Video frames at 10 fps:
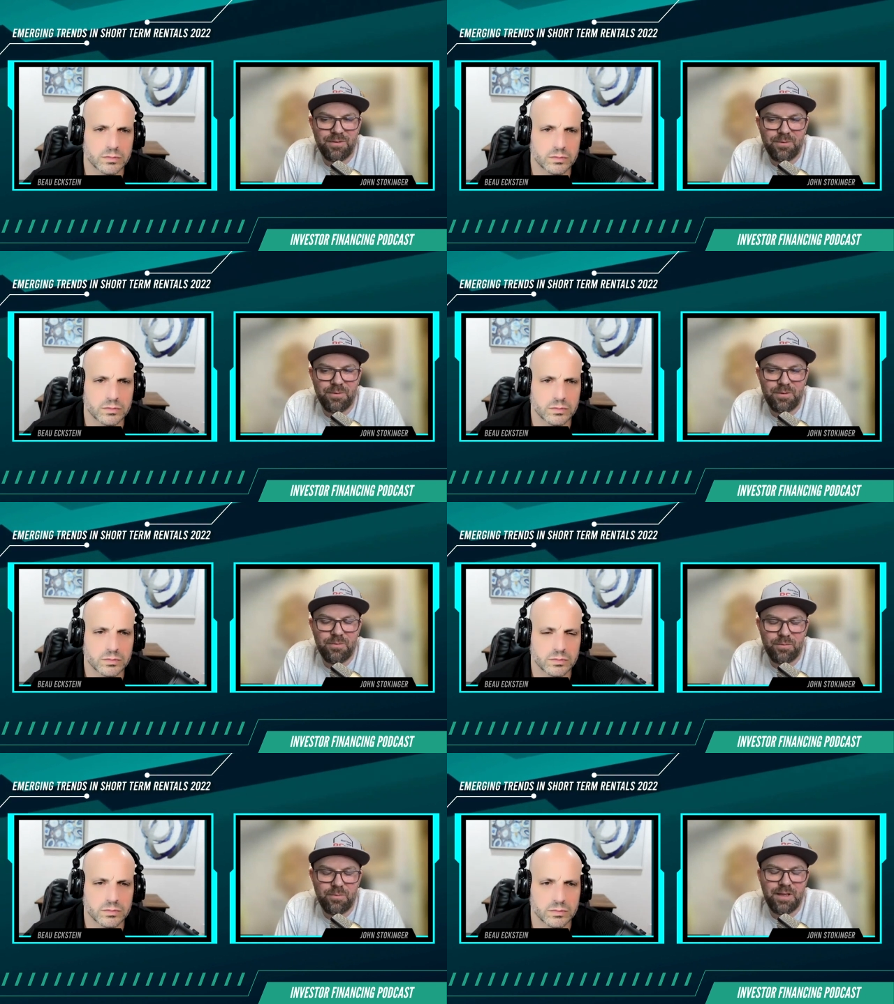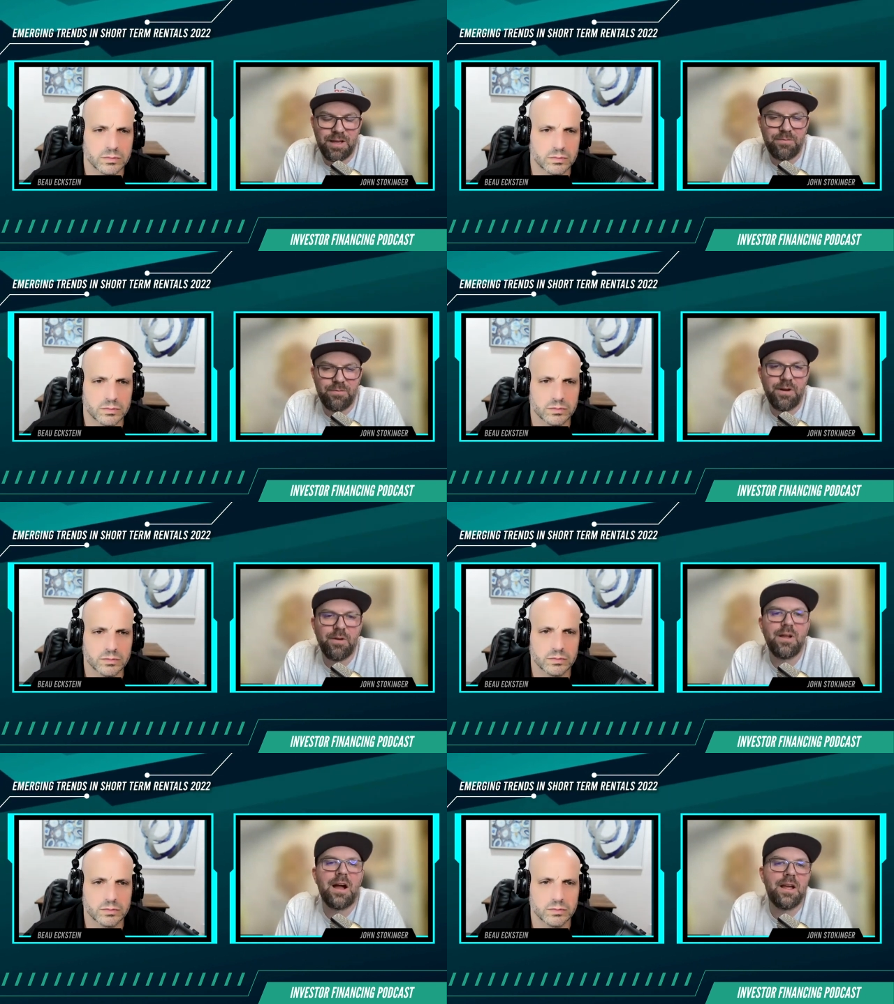Speaker 1: we we have
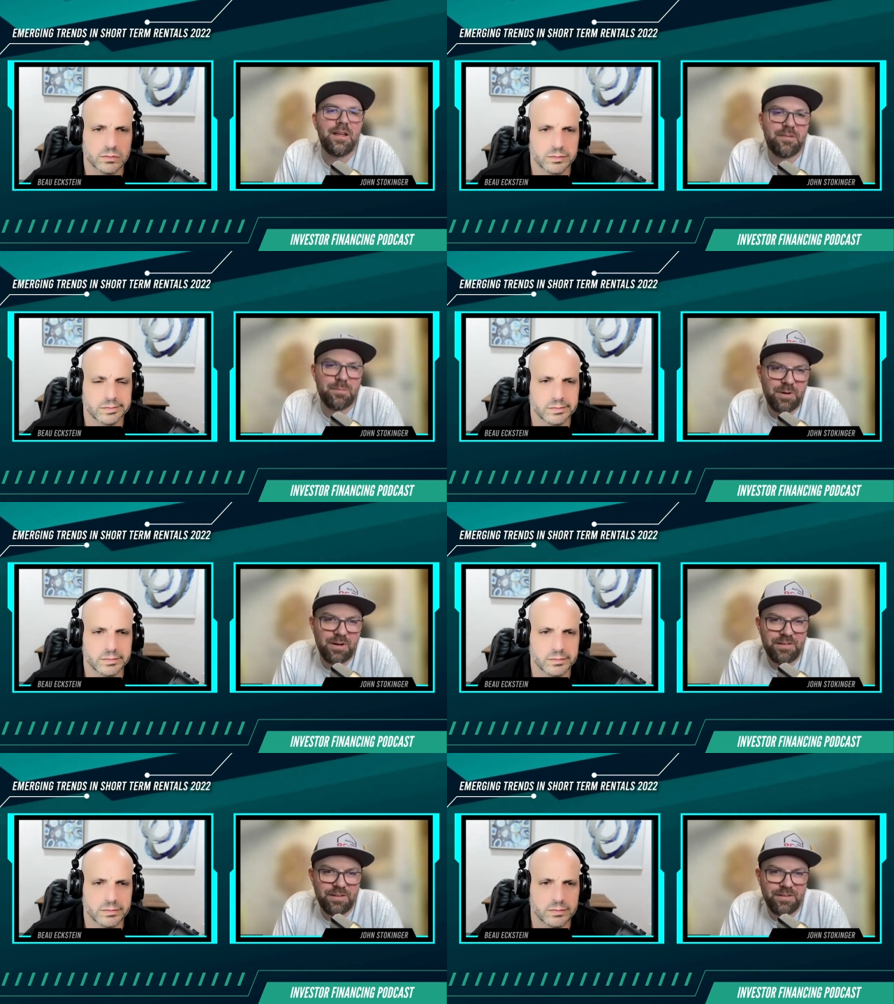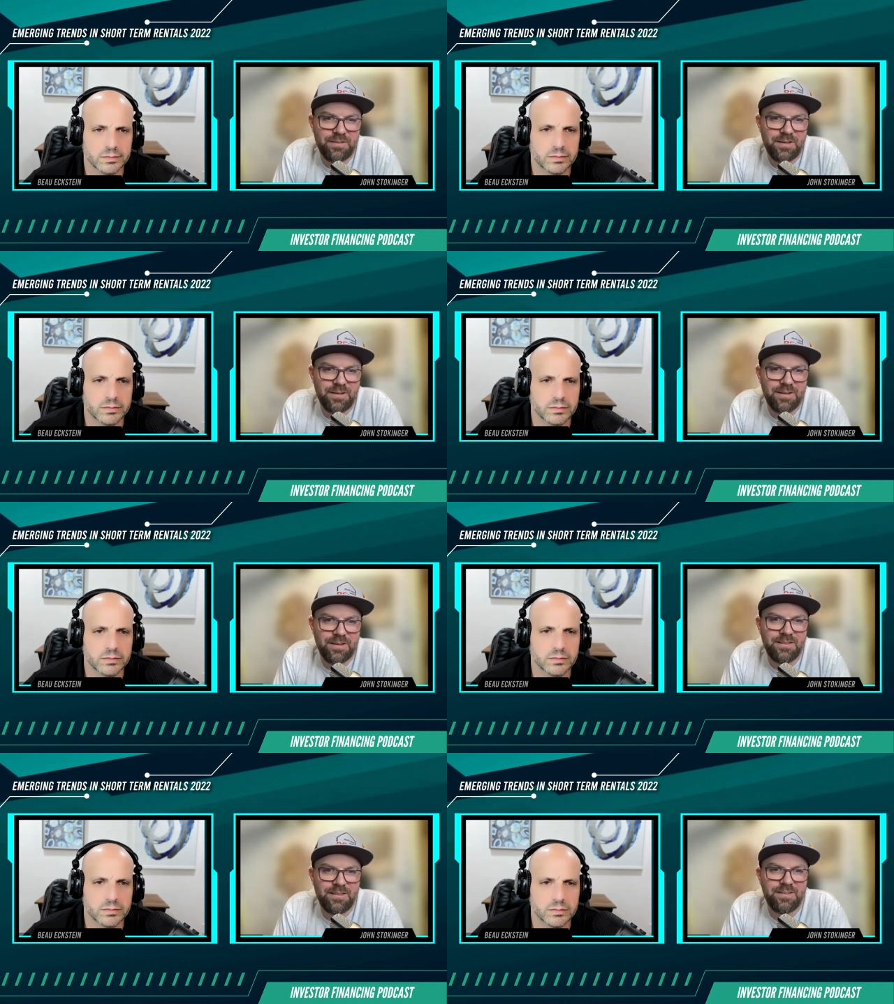very high aspirations, and
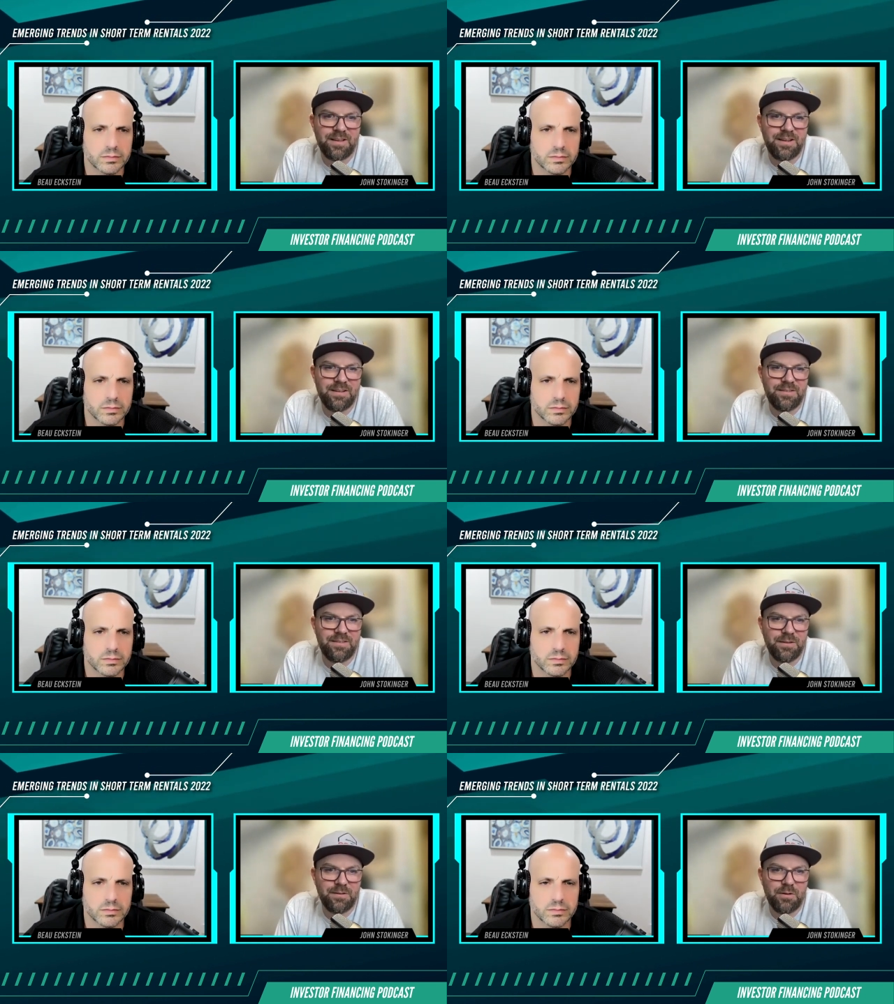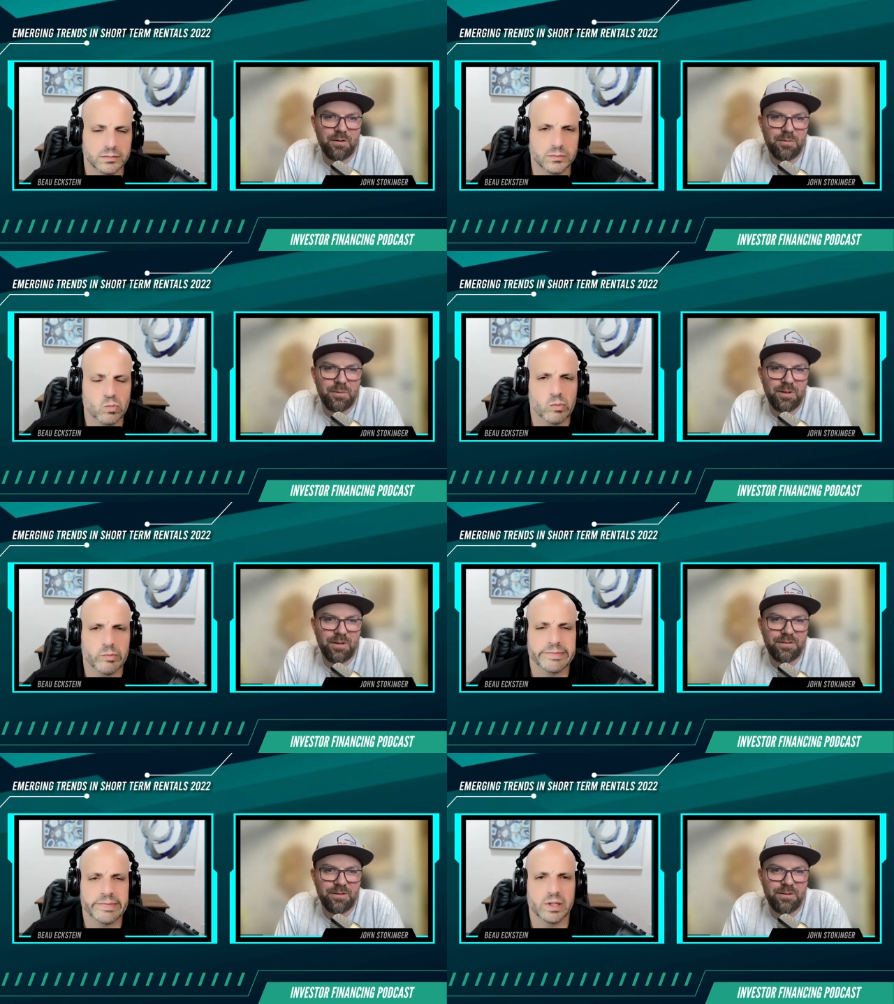it's exciting to see the growth. But we
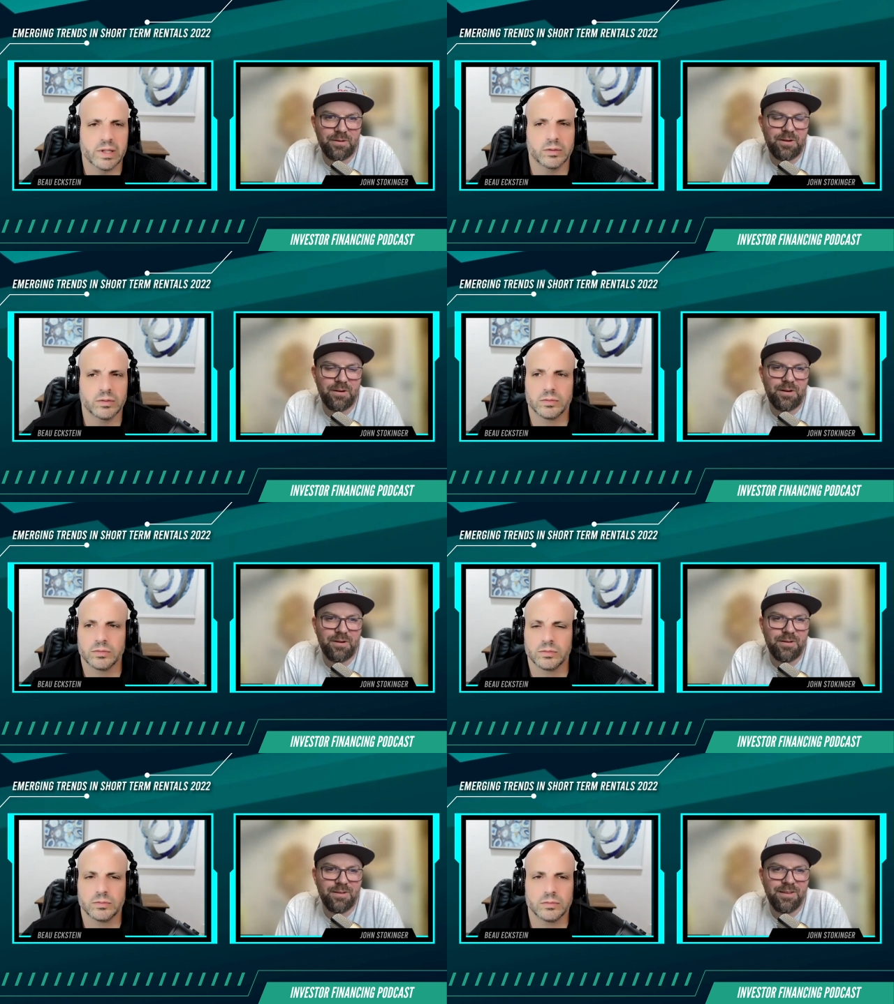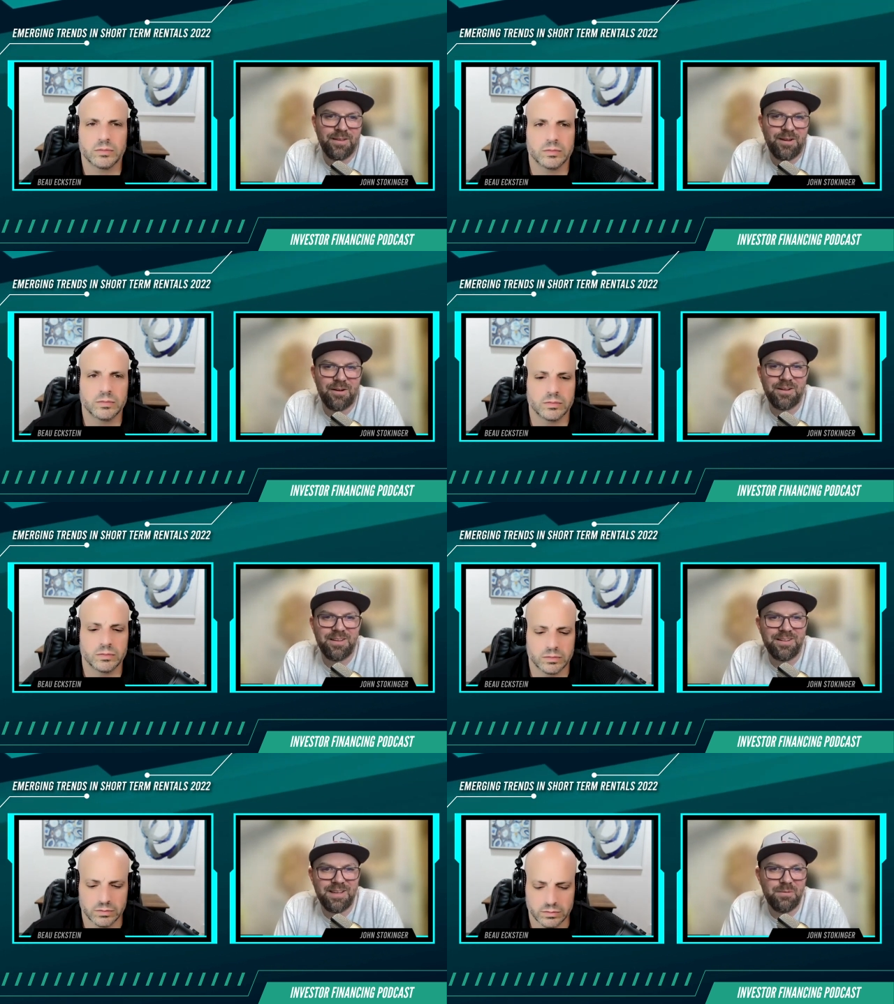also aren't aren't aren't
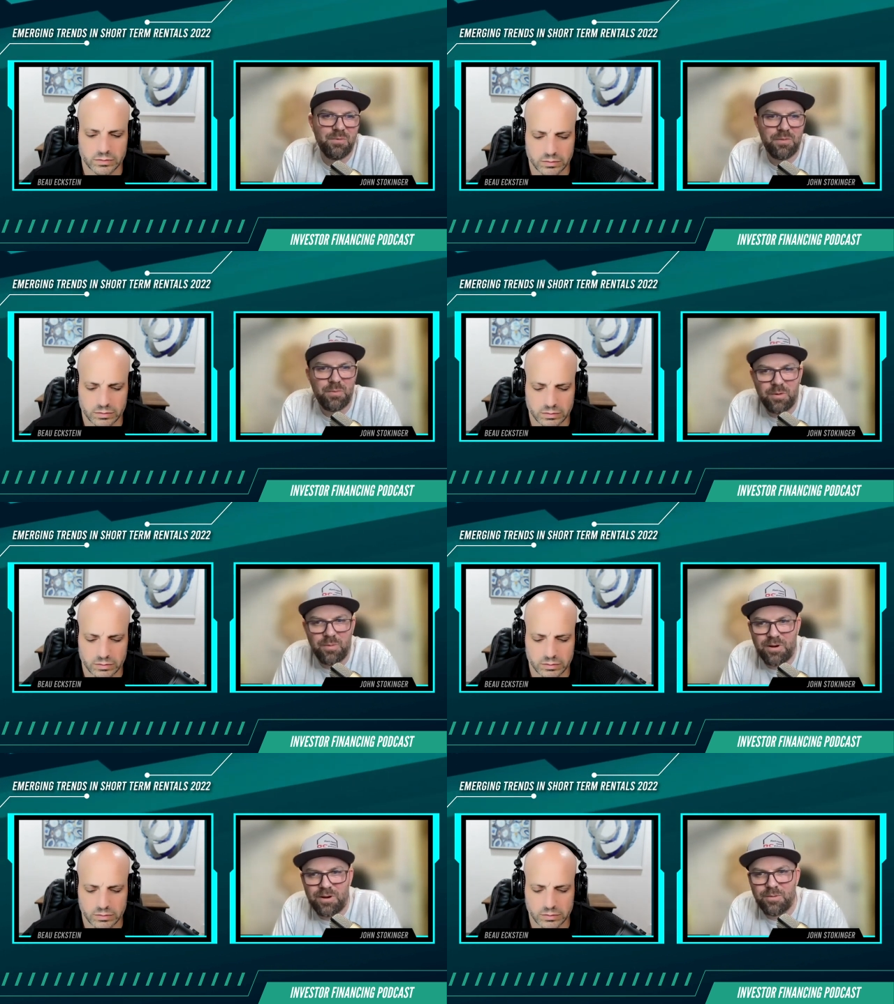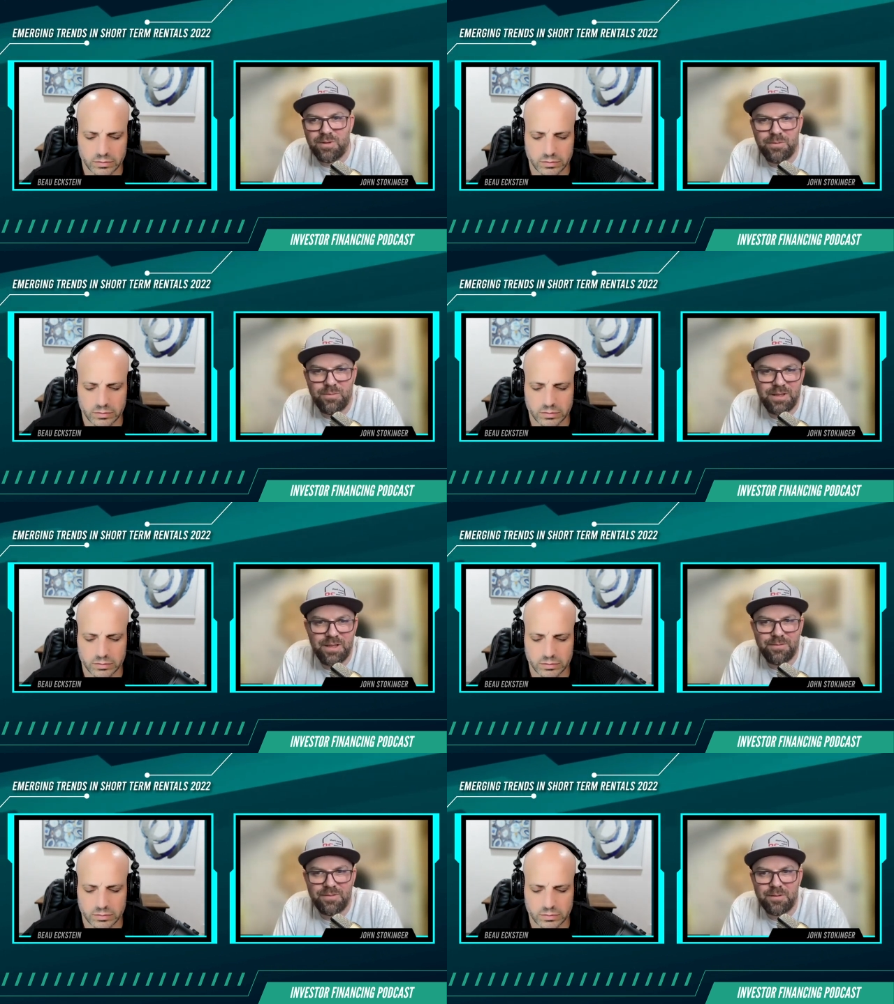content with where we are. We we
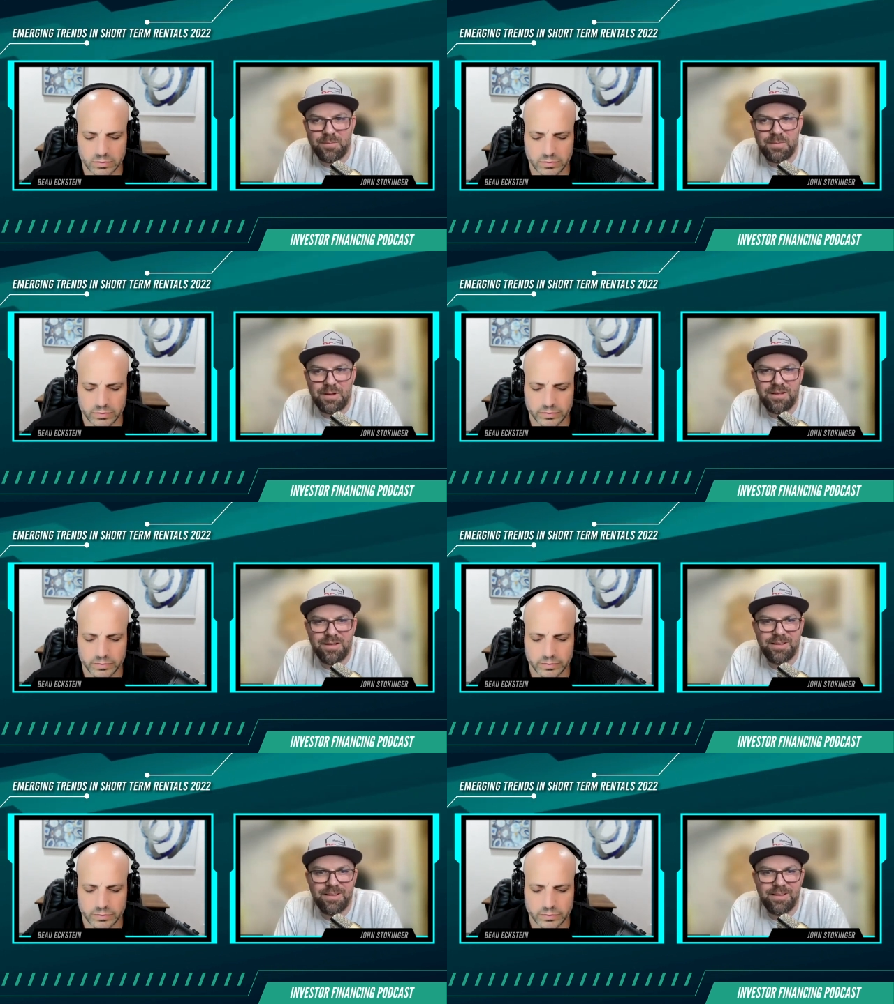have some uh,